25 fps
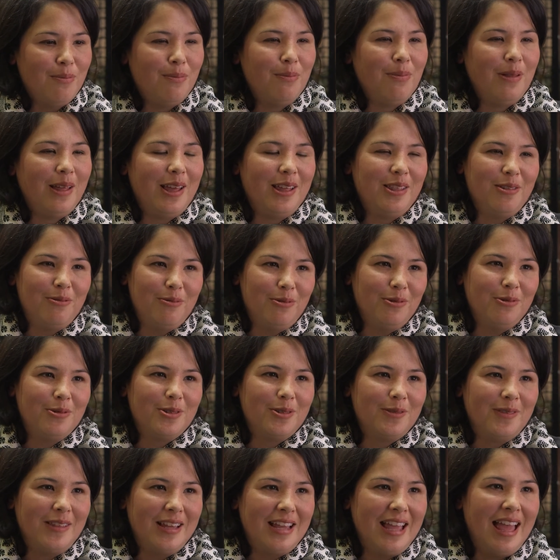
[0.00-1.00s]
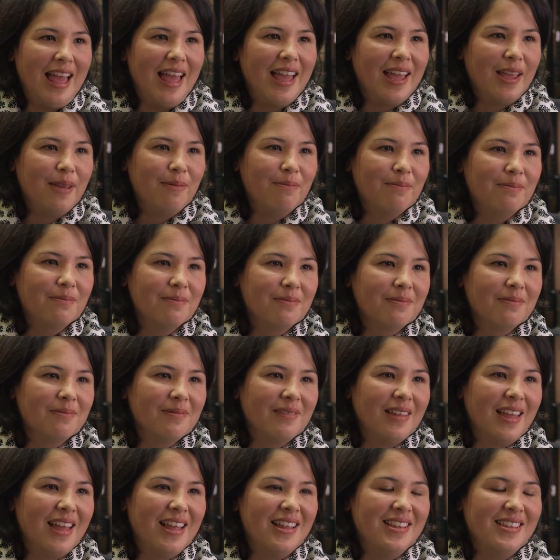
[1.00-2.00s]
play the rules of the game
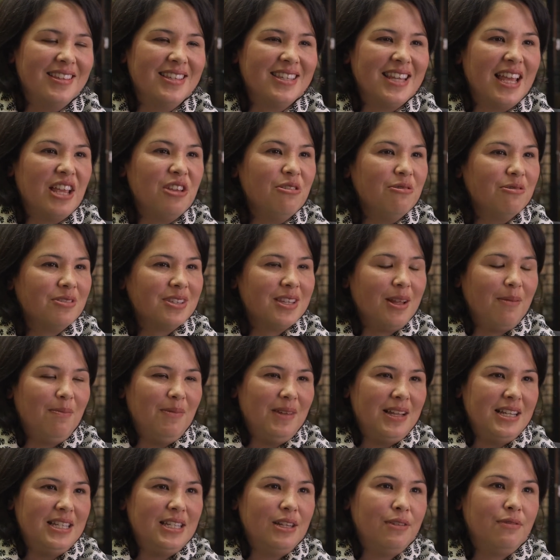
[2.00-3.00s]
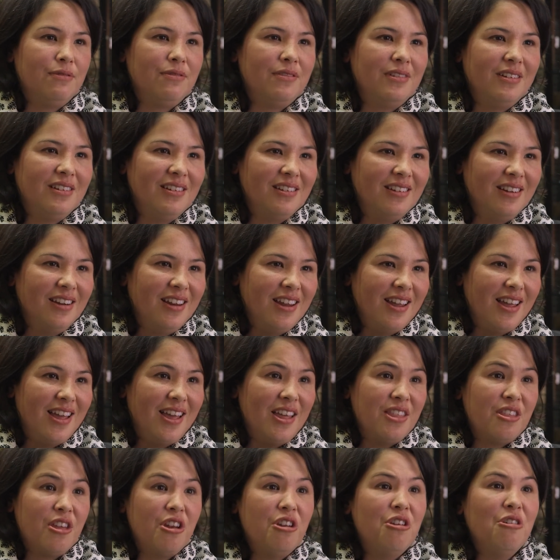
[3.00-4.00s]
and say you're something different,
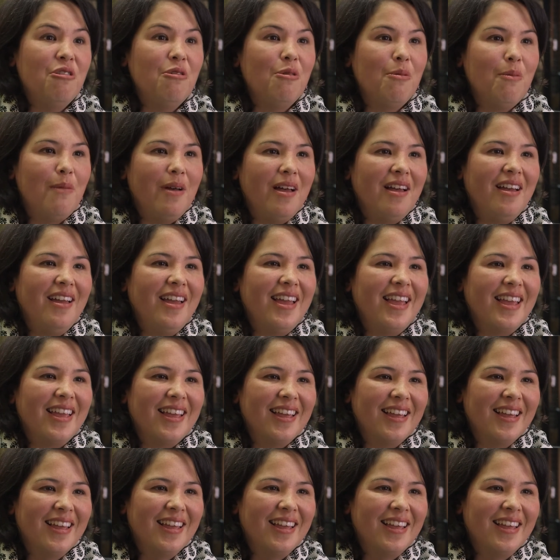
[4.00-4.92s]
then who am I?